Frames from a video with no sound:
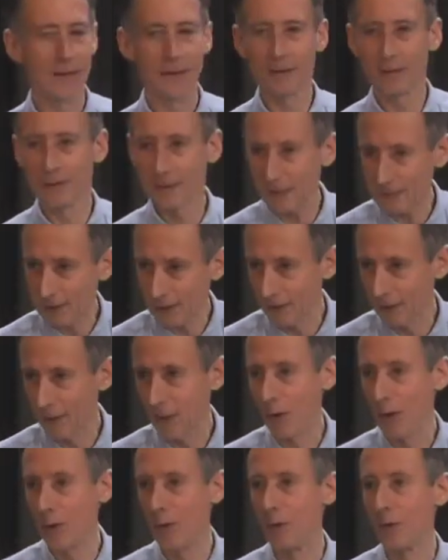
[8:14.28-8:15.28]
let
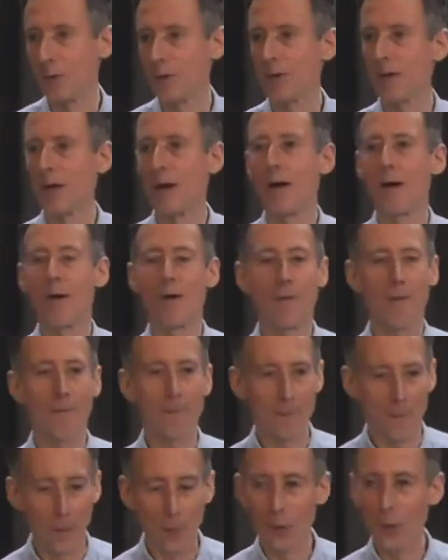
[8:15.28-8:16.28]
alone
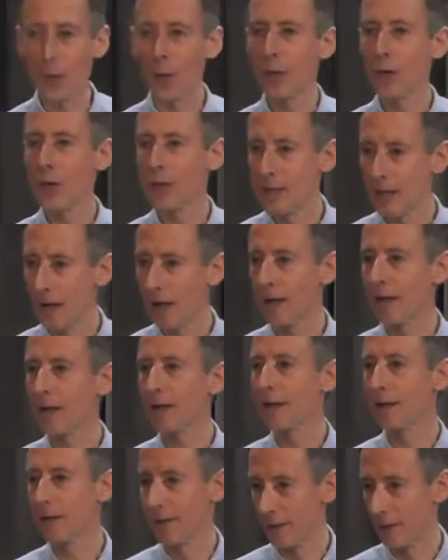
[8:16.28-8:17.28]
4
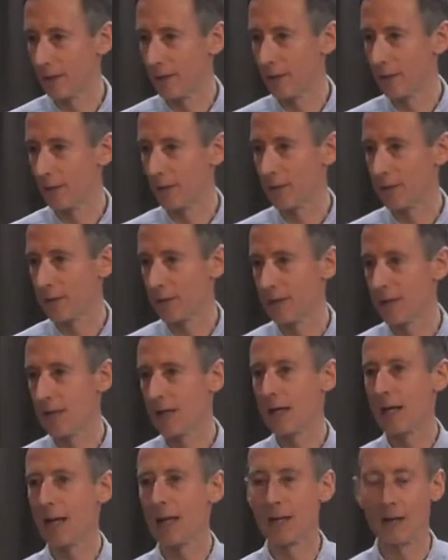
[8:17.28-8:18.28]
young girls
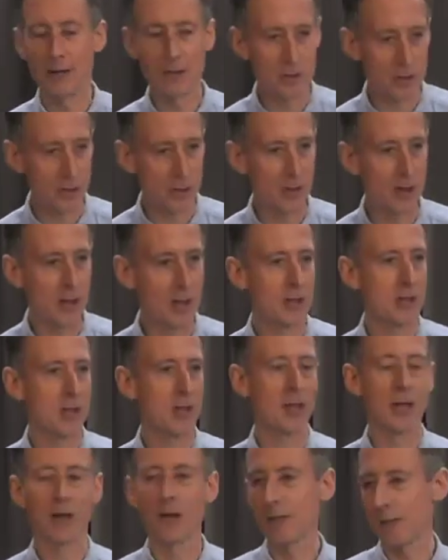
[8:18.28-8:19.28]
in a church
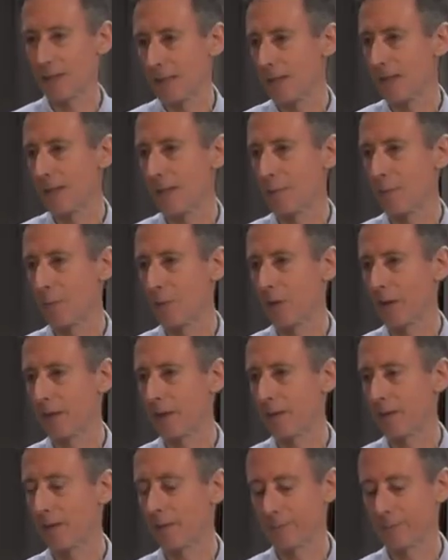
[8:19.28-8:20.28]
on Sunday morning?